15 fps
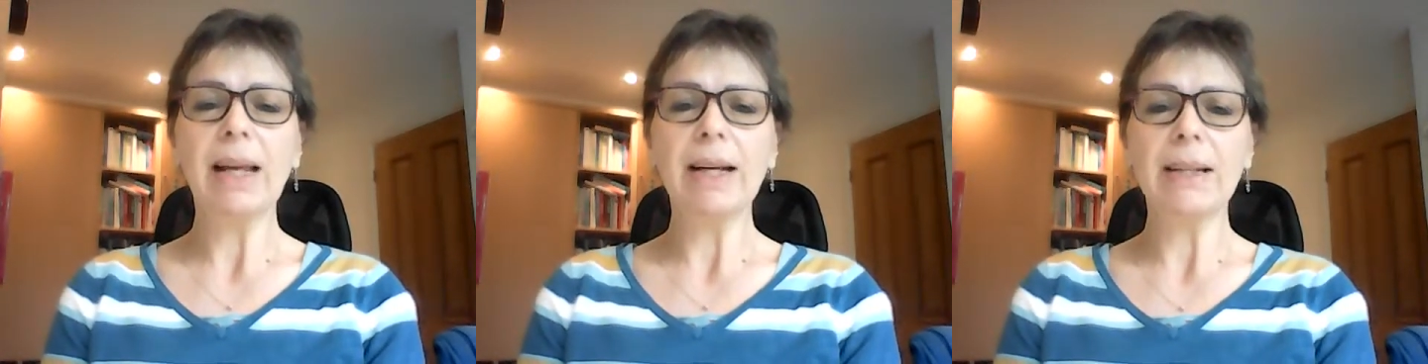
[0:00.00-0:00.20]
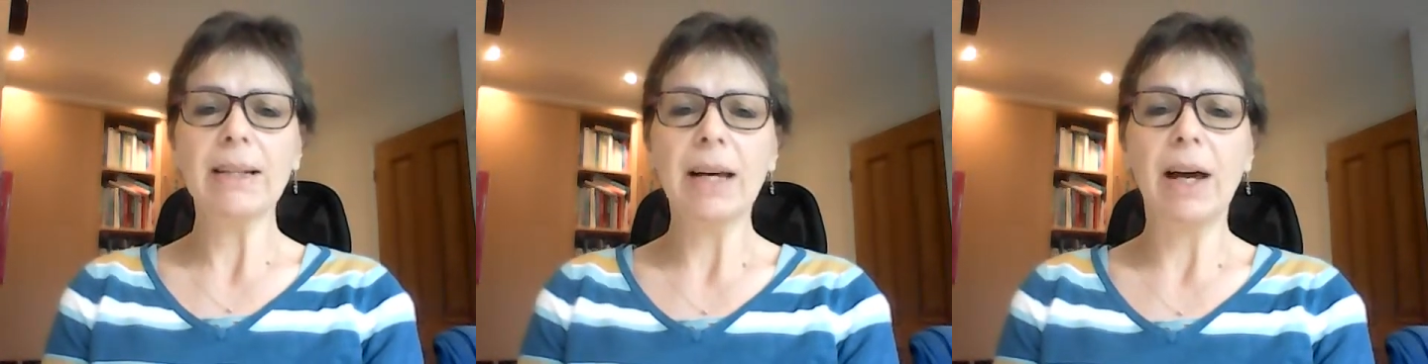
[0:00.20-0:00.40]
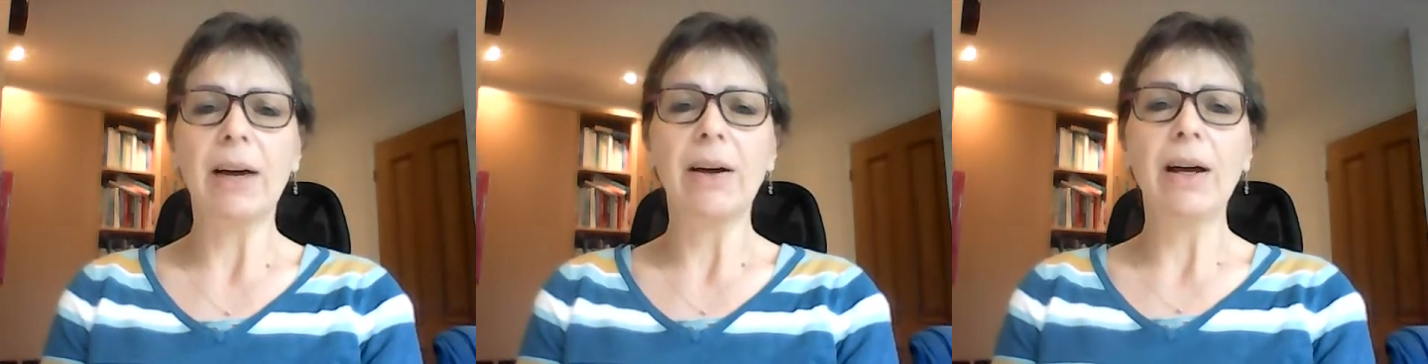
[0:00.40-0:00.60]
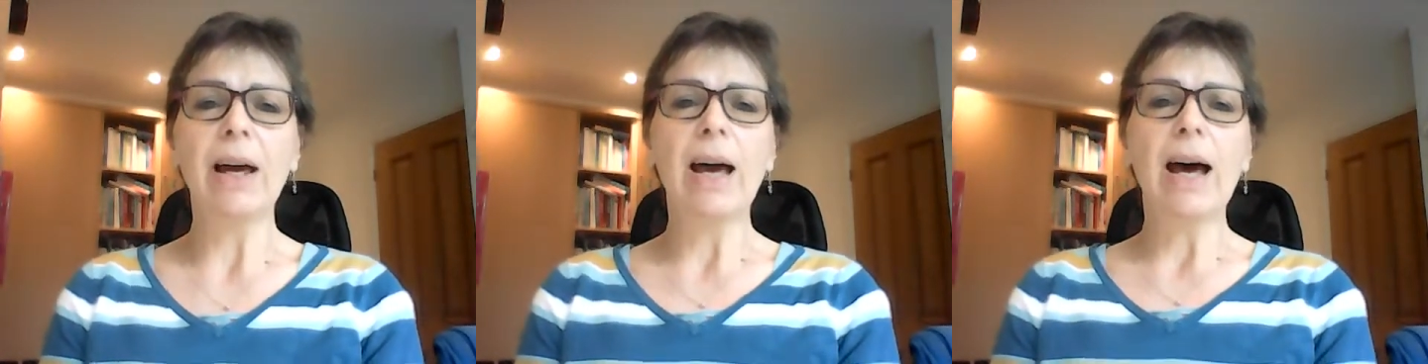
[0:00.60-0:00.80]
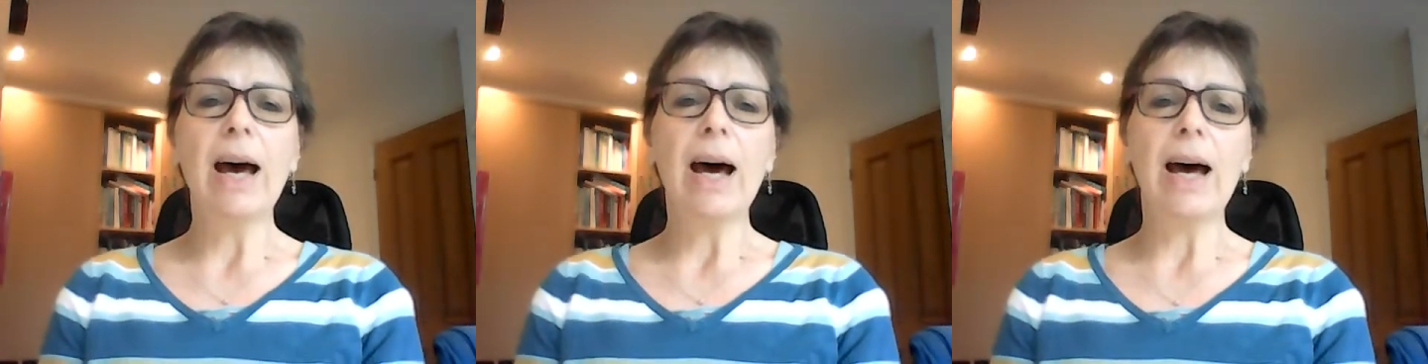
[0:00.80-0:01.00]
So
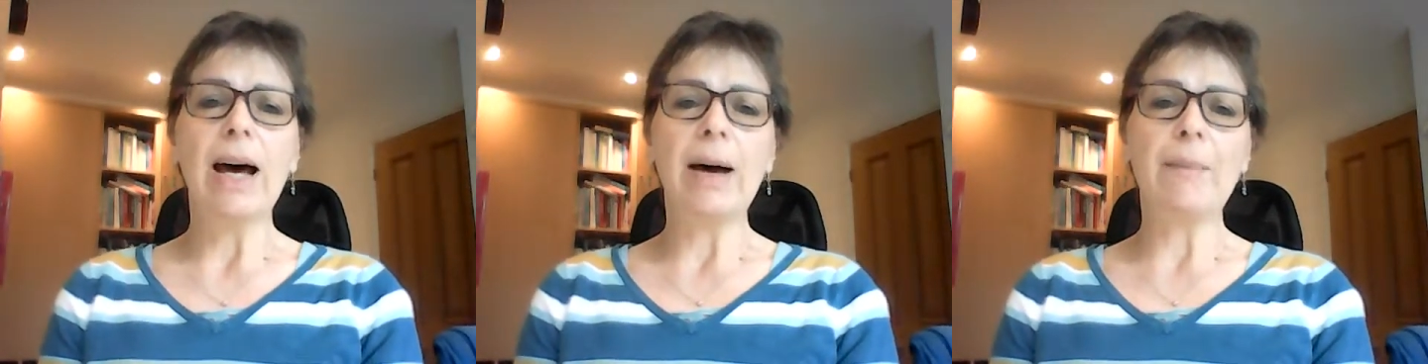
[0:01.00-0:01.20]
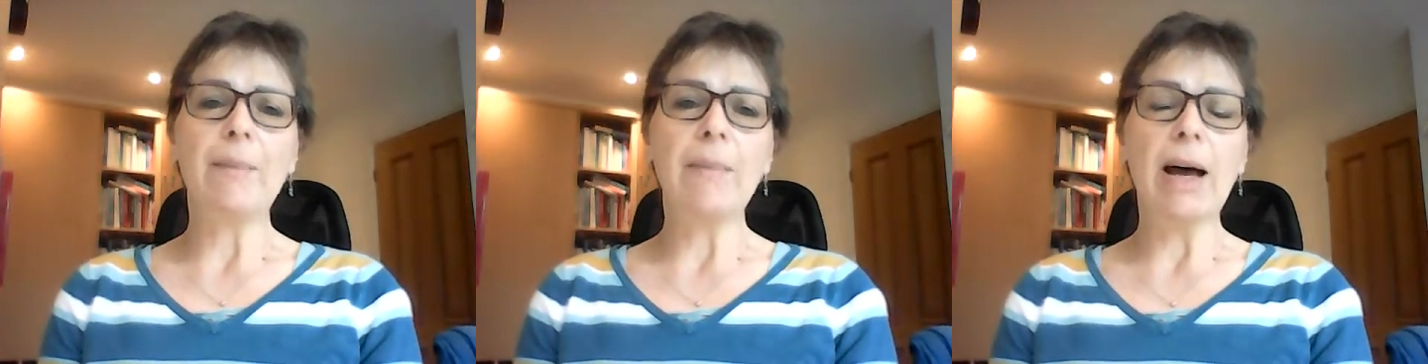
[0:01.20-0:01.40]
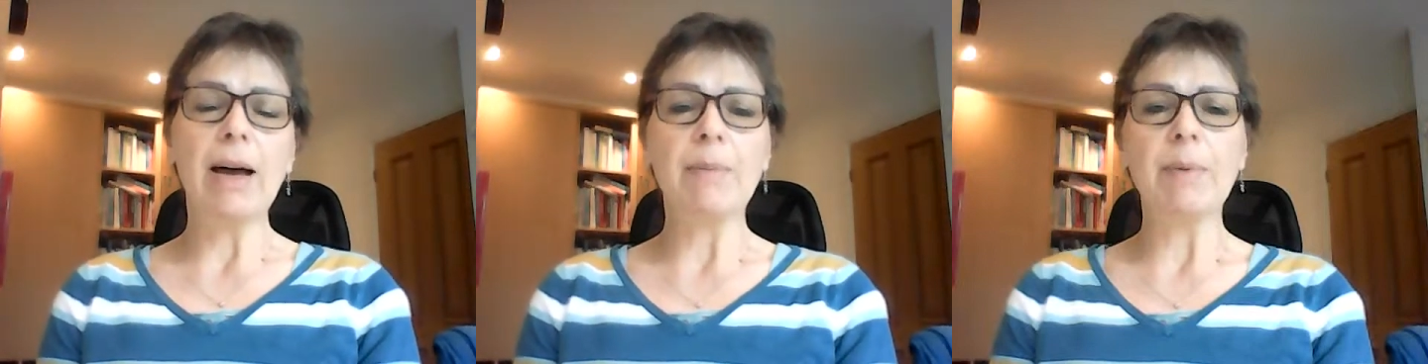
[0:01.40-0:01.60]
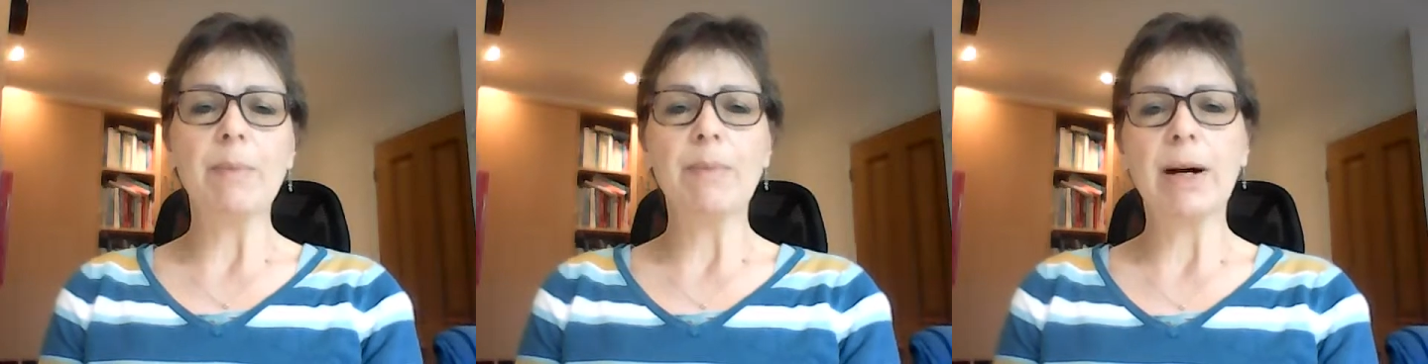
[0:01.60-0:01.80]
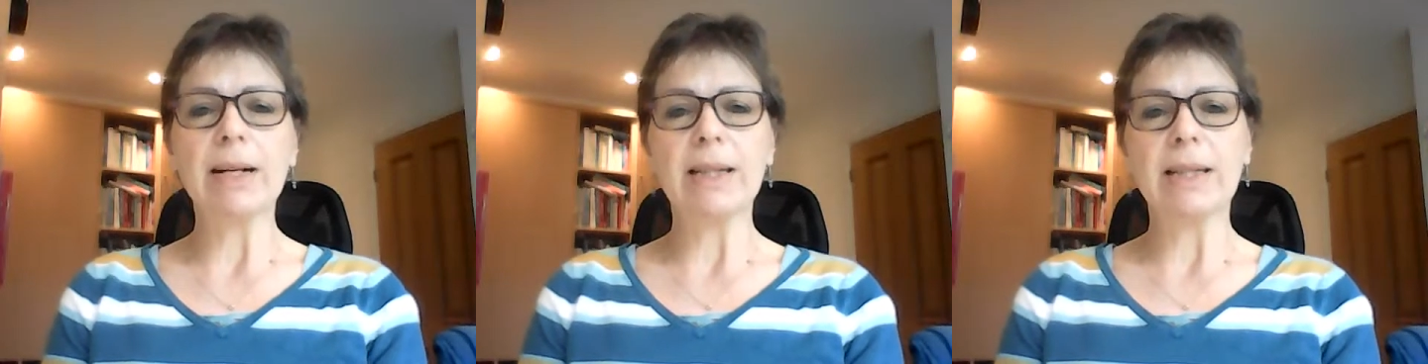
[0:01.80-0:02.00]
I've been
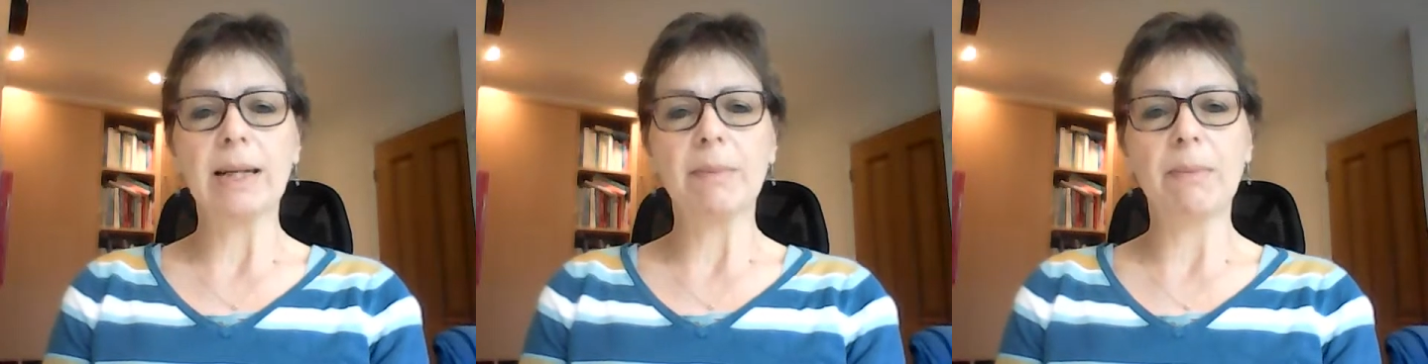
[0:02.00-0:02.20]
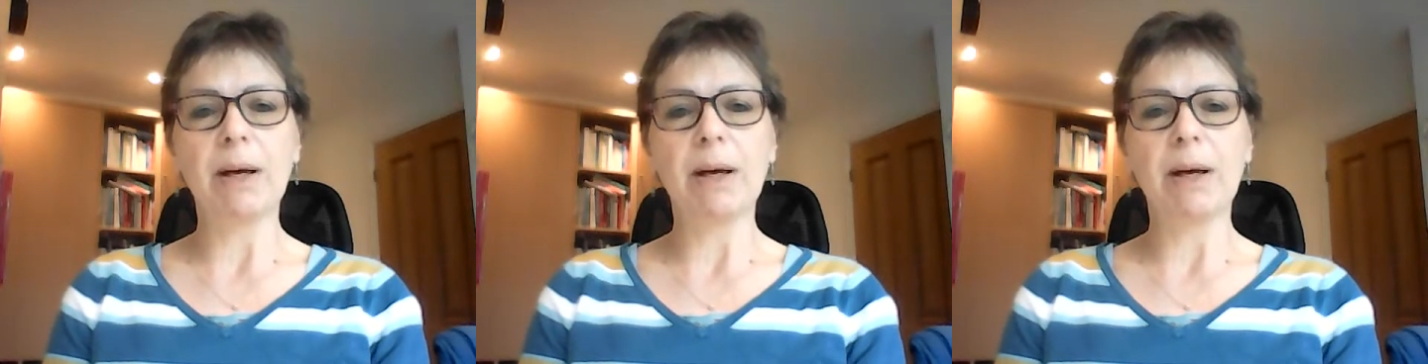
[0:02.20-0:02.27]
practicing